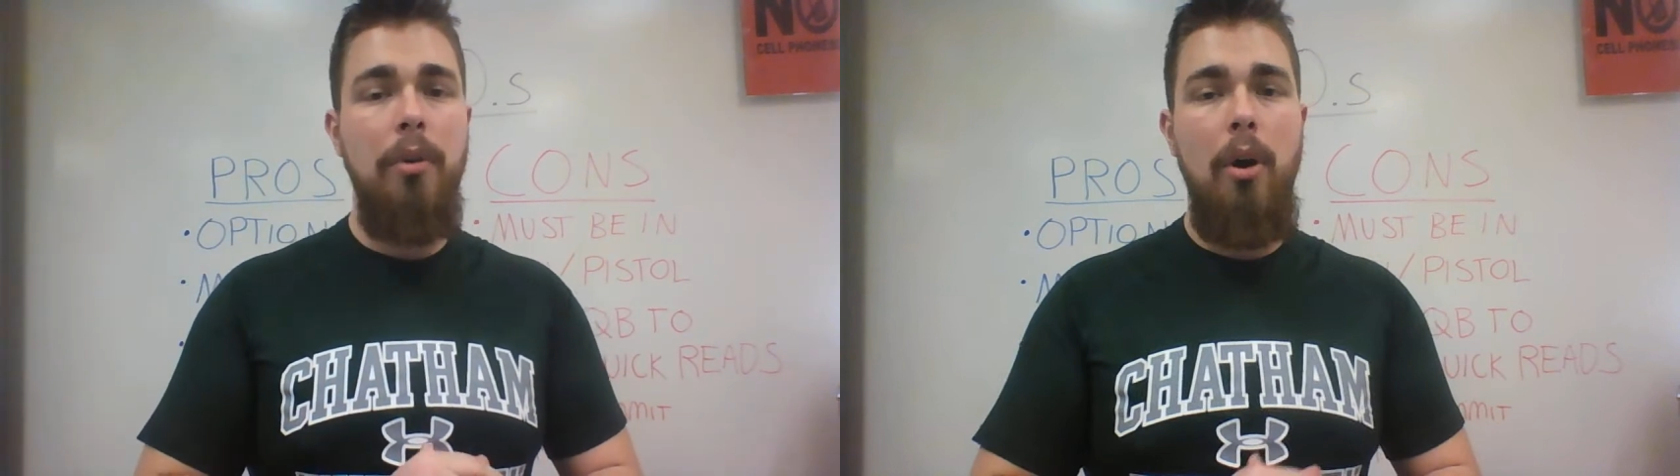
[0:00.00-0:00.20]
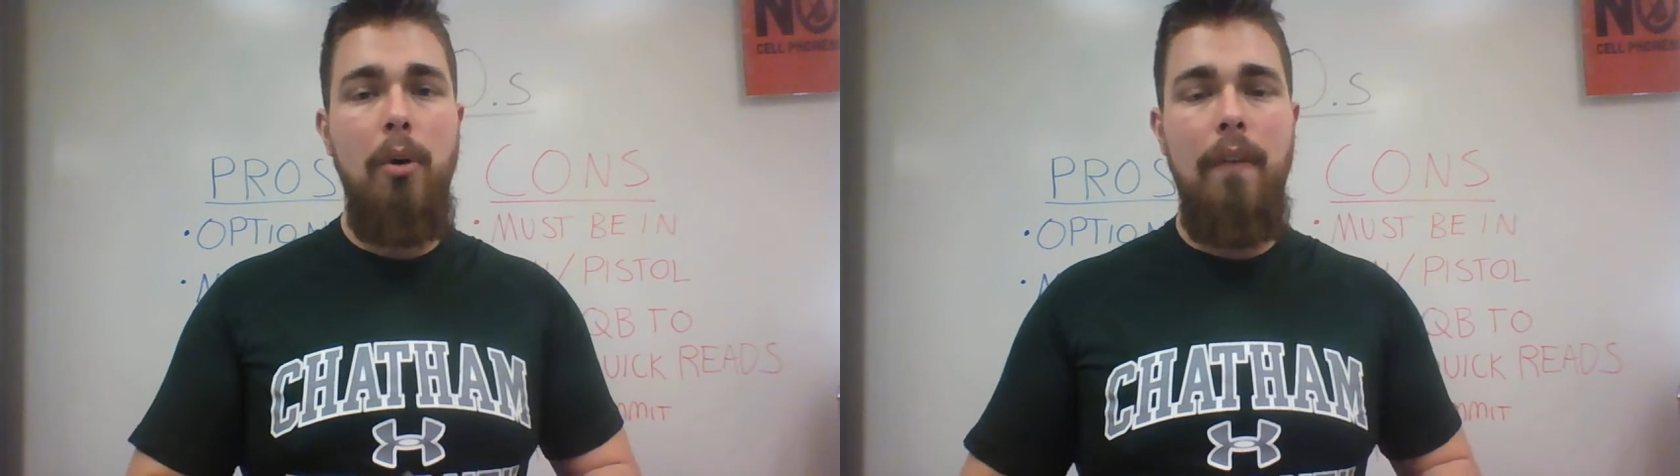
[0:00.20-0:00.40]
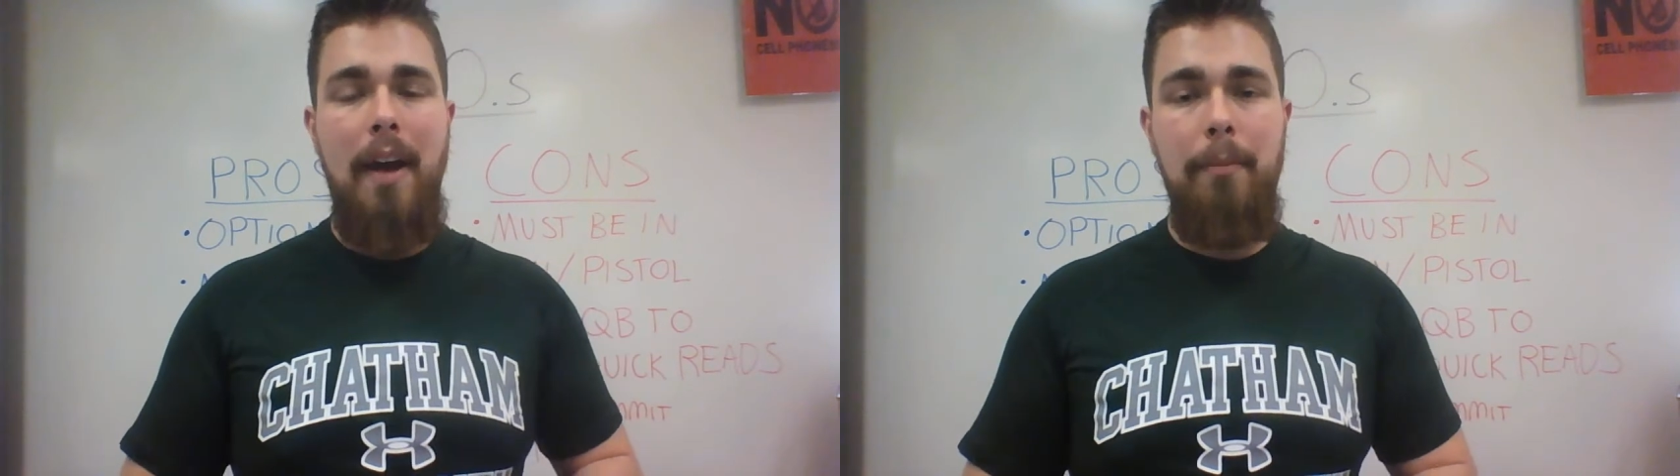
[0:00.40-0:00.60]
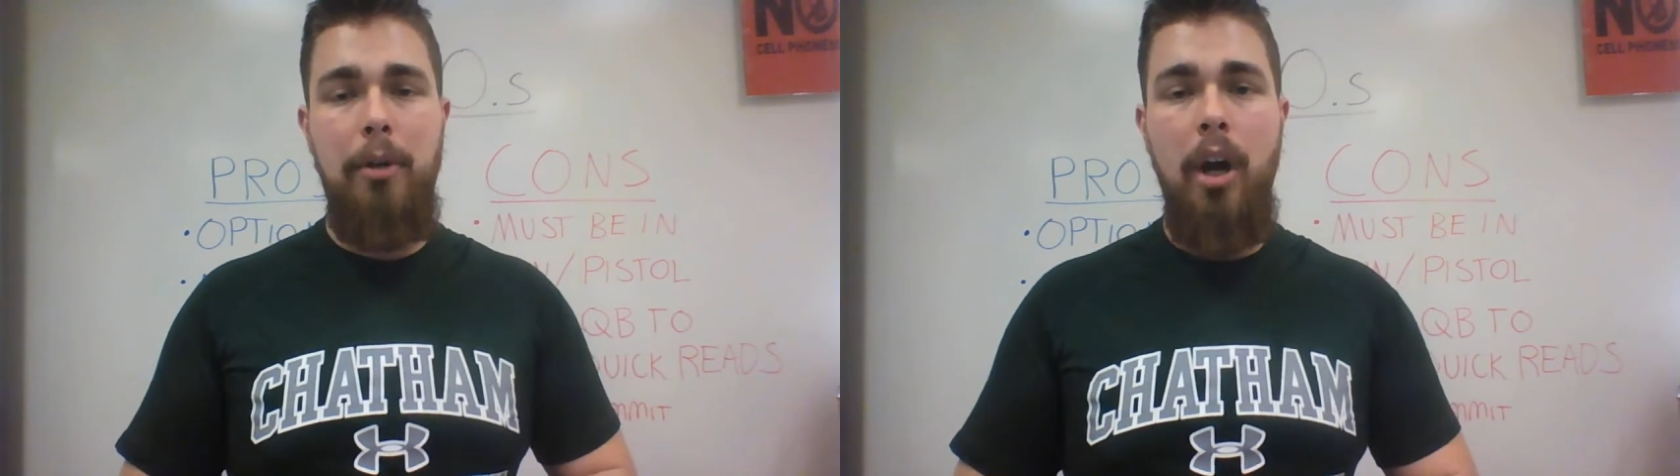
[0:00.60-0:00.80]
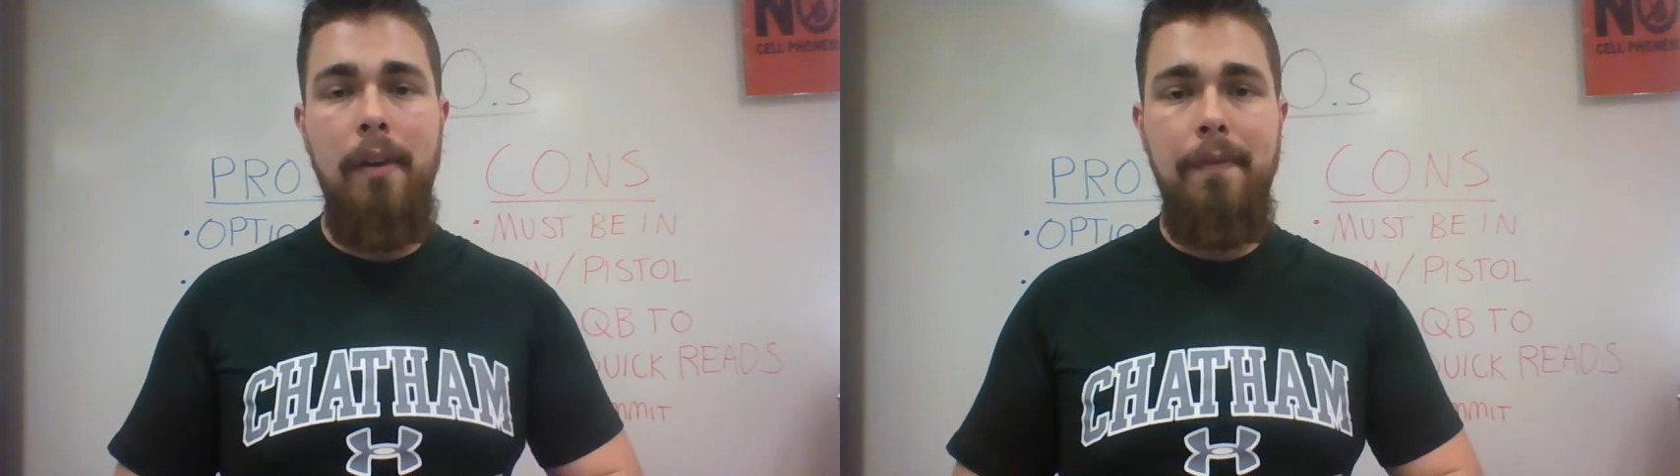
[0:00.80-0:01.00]
know if I'm
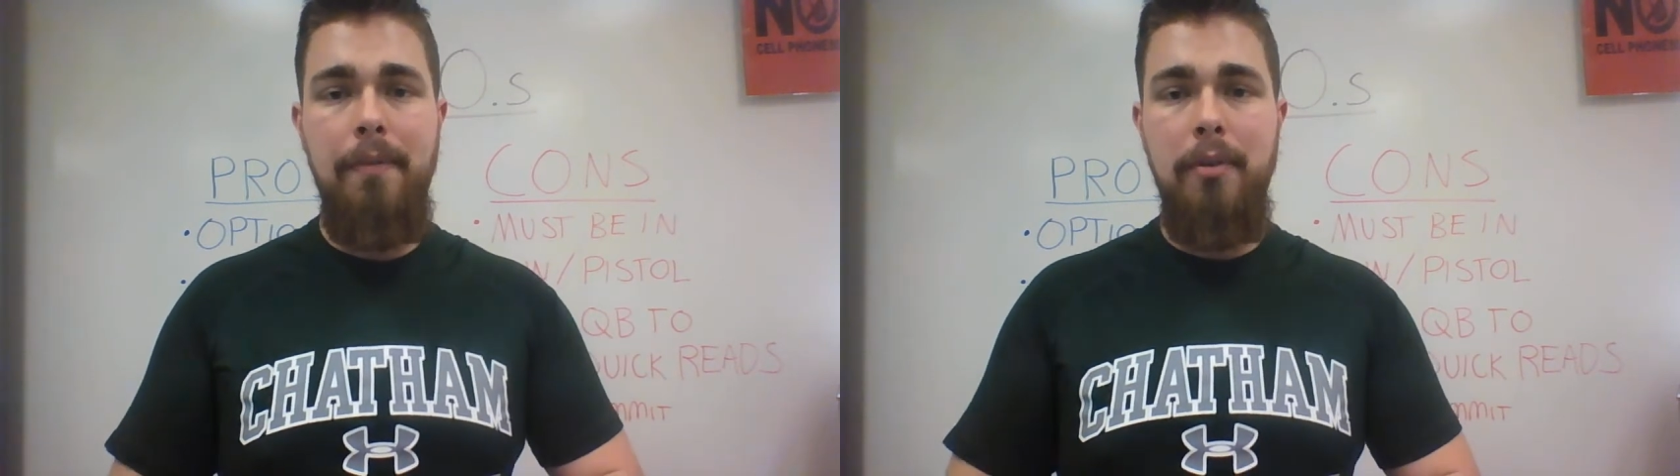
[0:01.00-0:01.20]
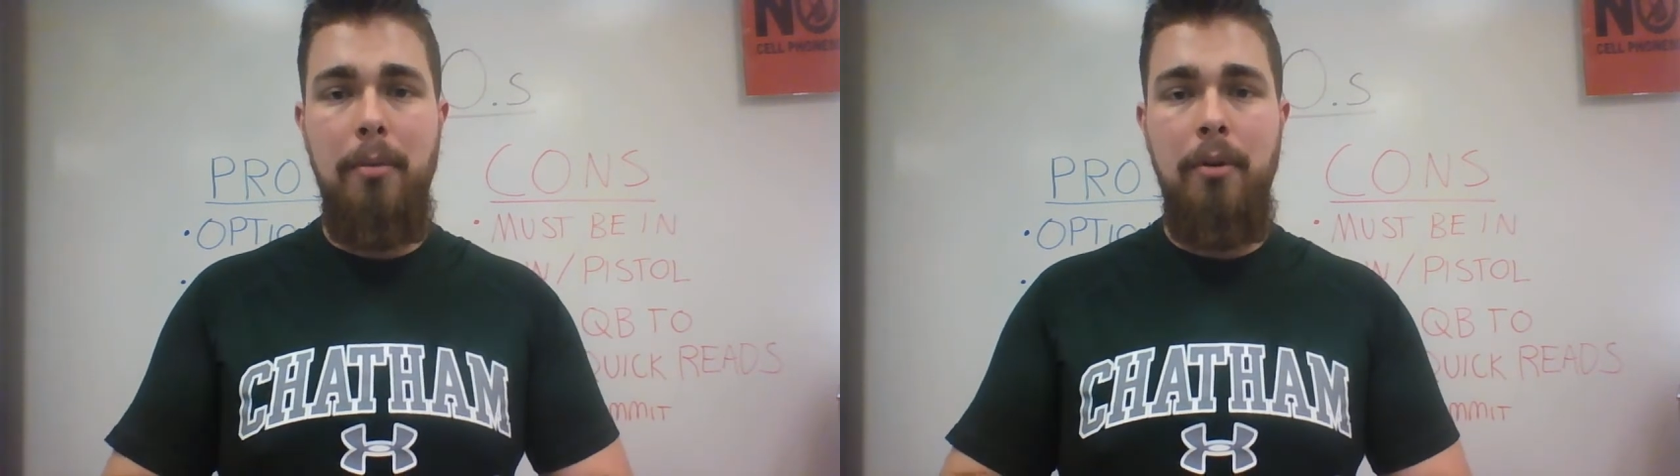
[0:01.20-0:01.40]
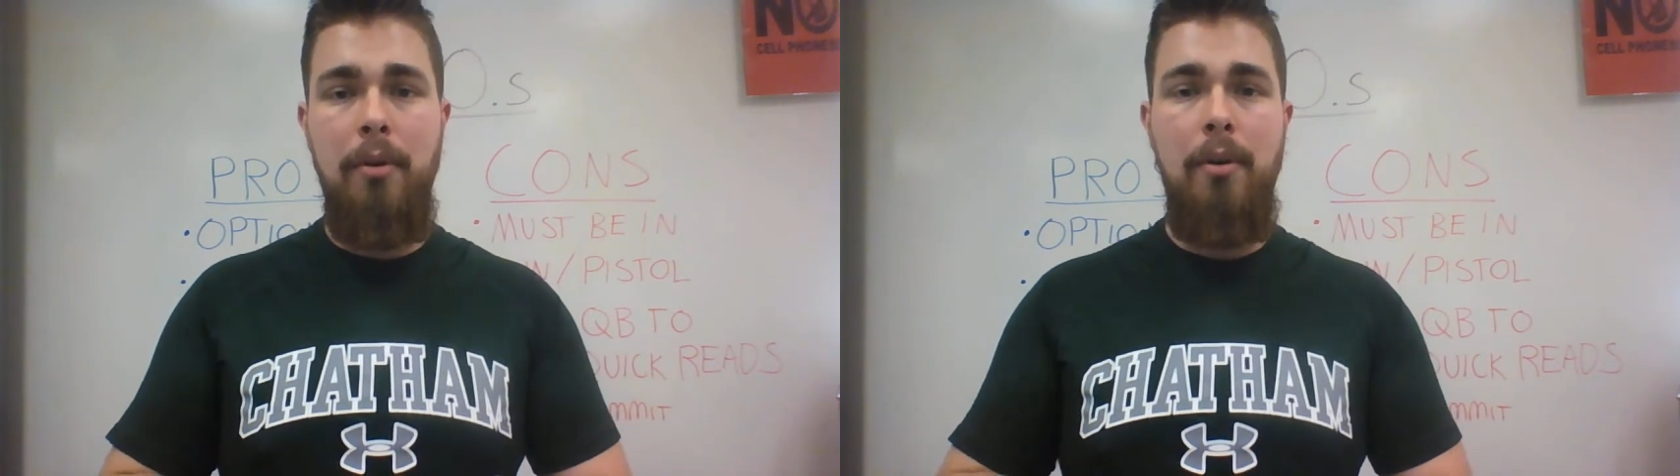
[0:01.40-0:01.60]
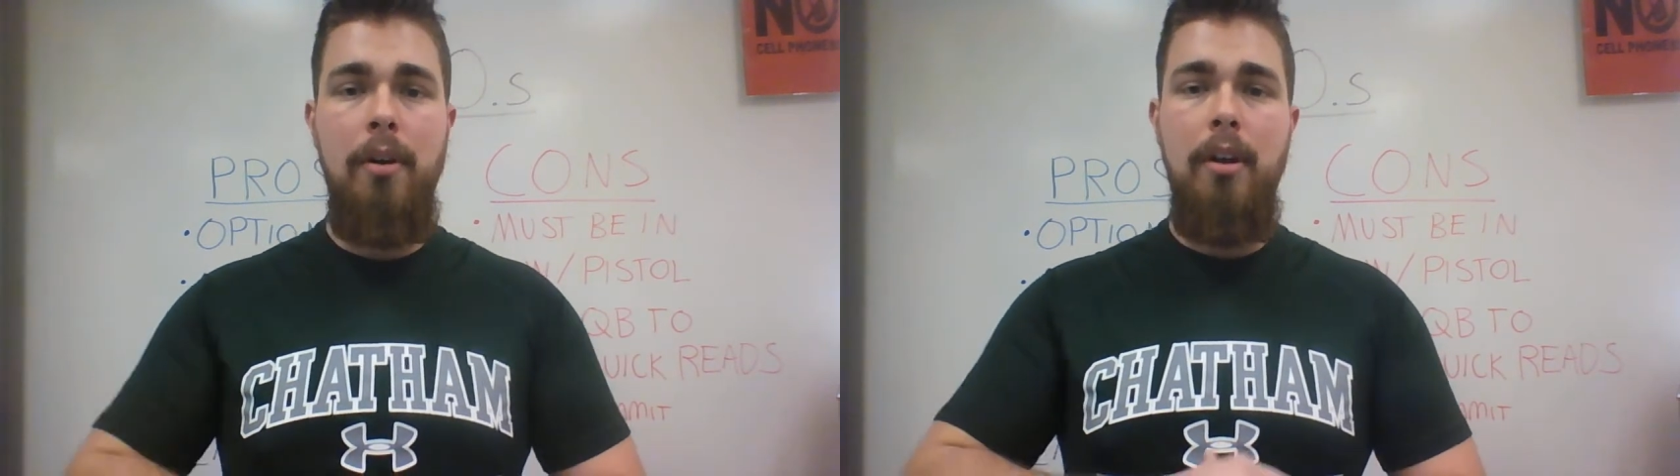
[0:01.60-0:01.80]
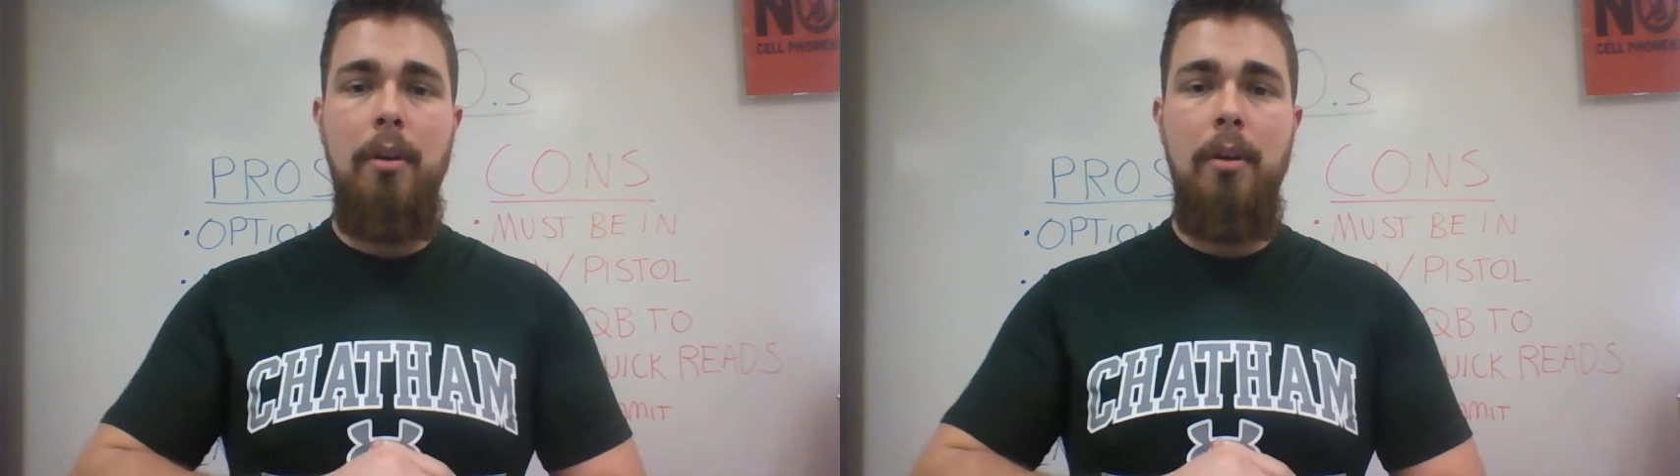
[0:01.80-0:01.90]
comfortable